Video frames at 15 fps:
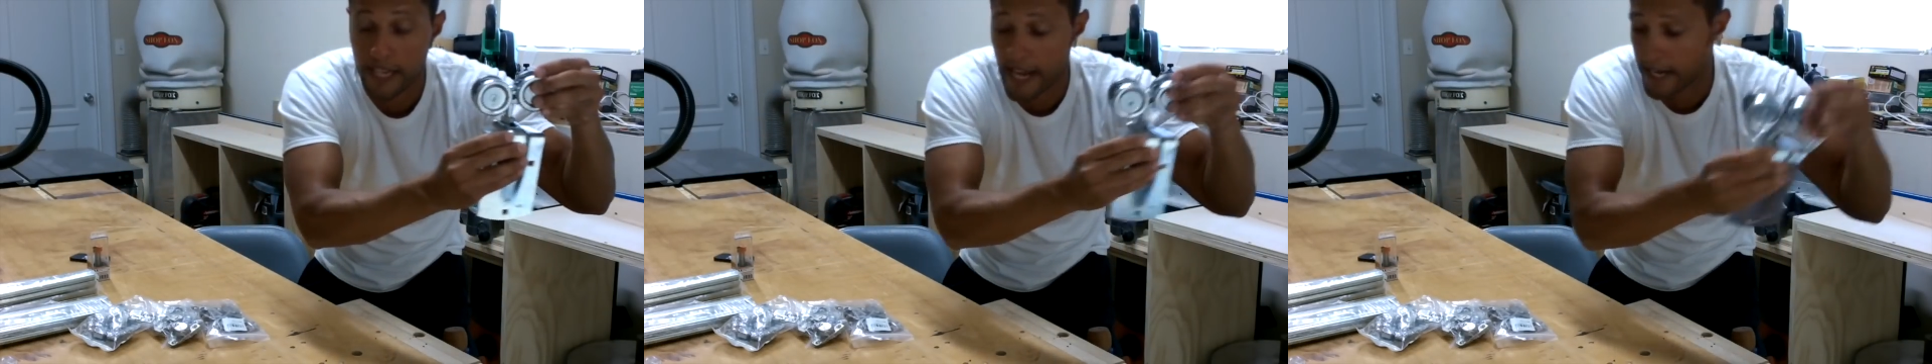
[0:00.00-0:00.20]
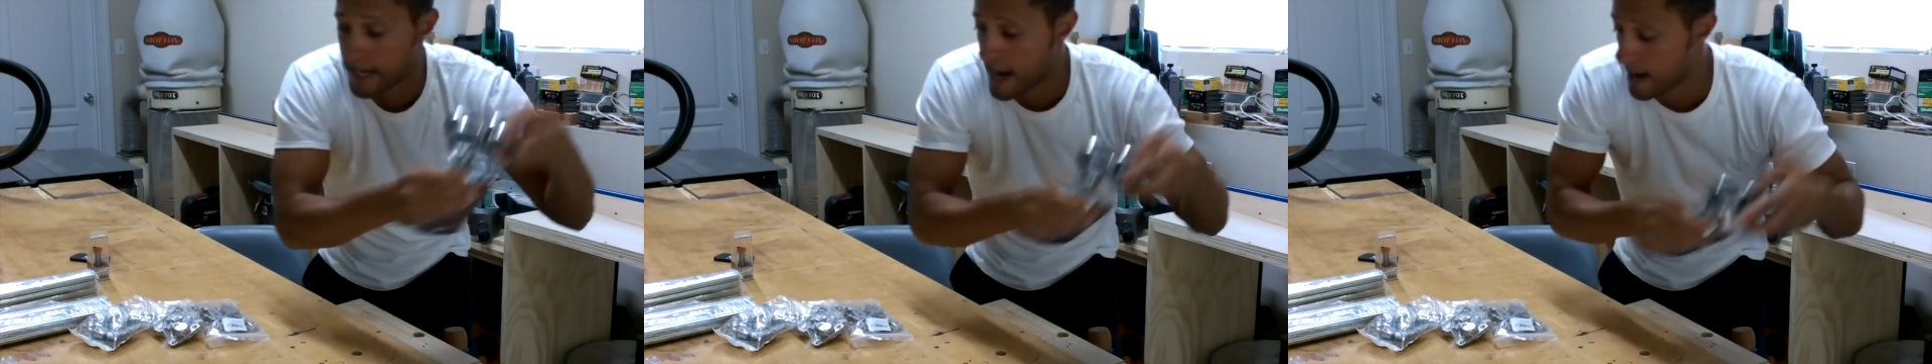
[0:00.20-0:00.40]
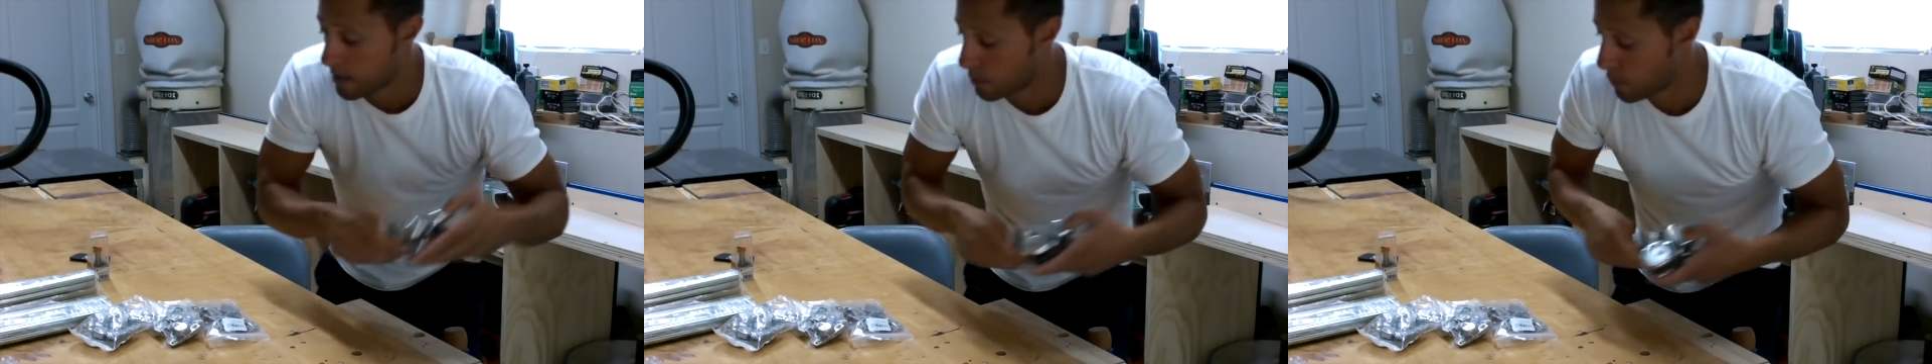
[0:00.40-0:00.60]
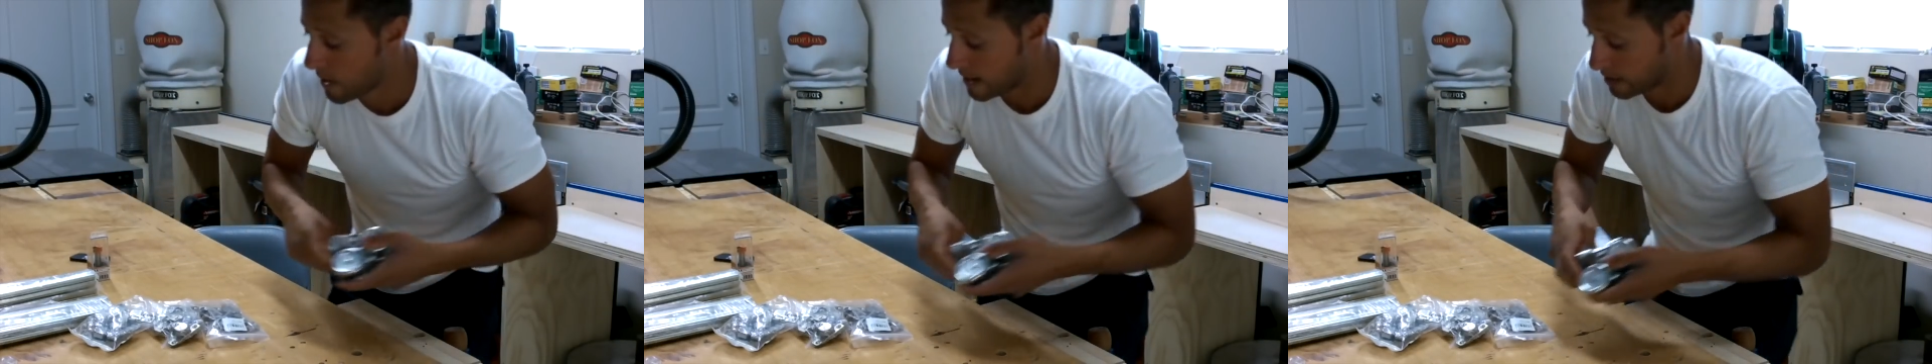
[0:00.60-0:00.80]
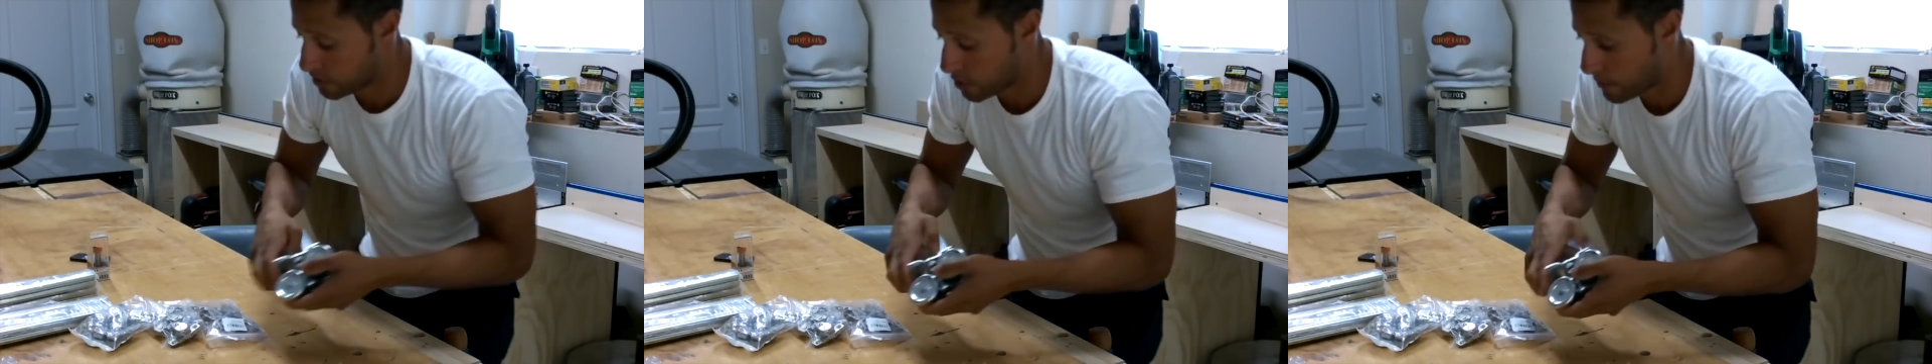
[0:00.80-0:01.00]
get it out of the
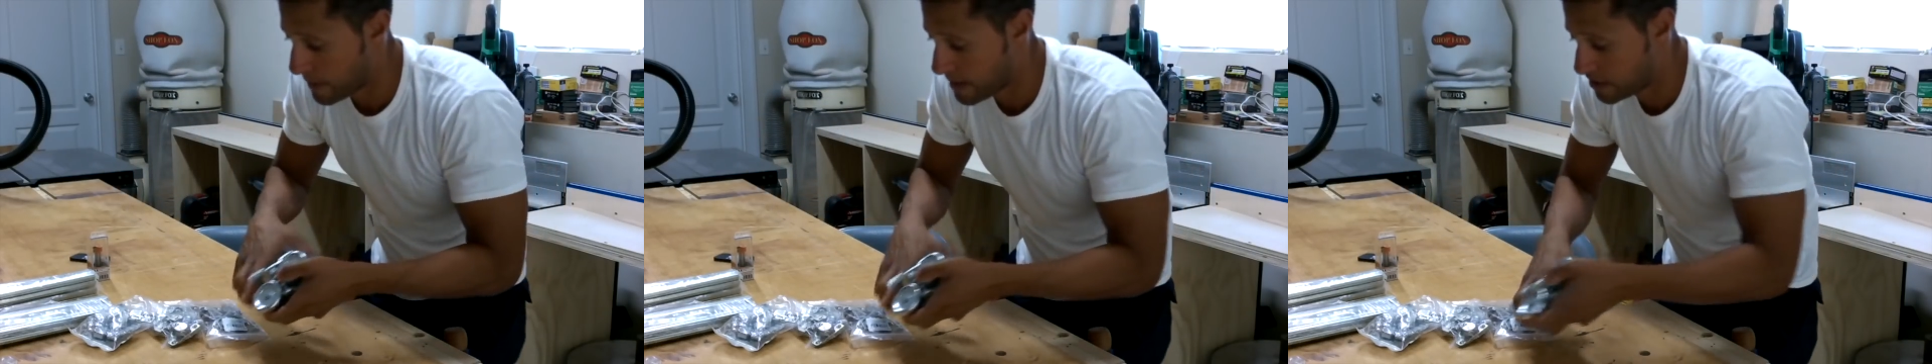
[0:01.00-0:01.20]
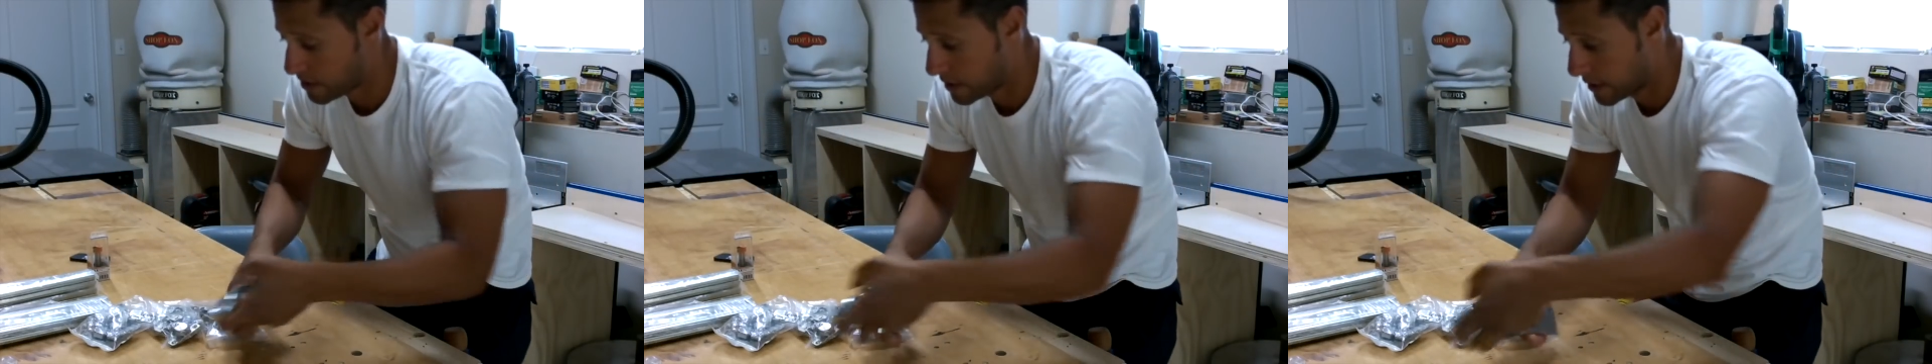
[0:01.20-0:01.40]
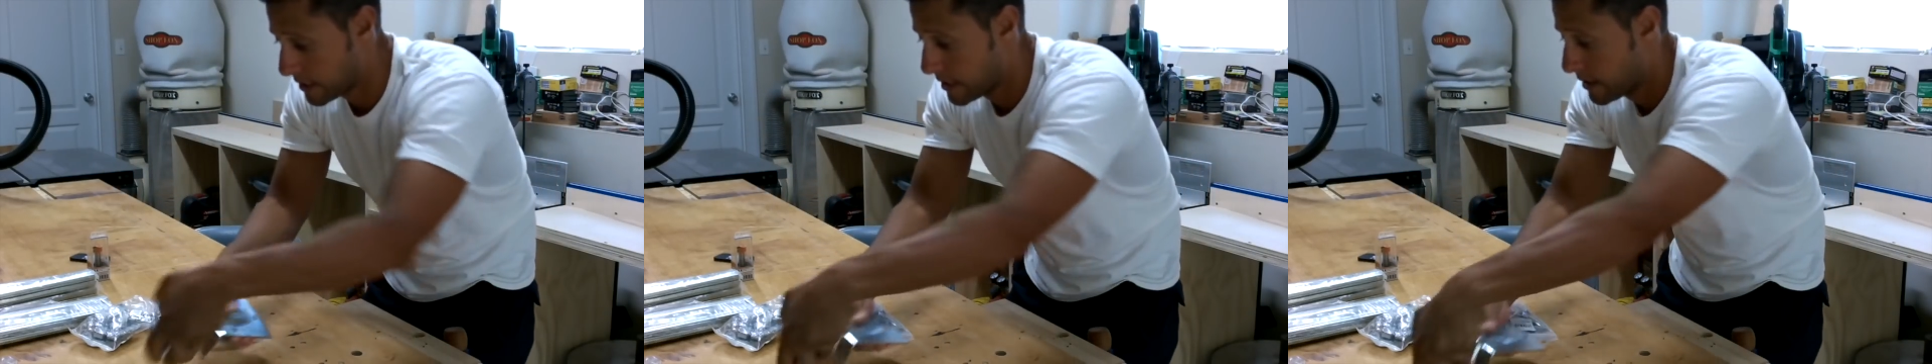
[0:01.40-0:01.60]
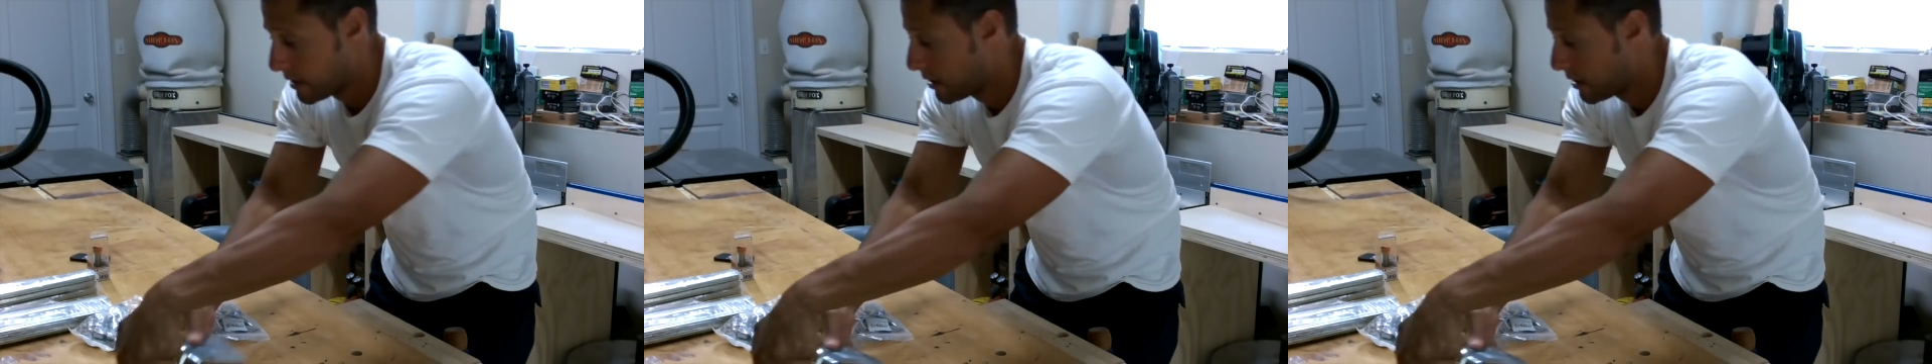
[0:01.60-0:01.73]
way. So basically,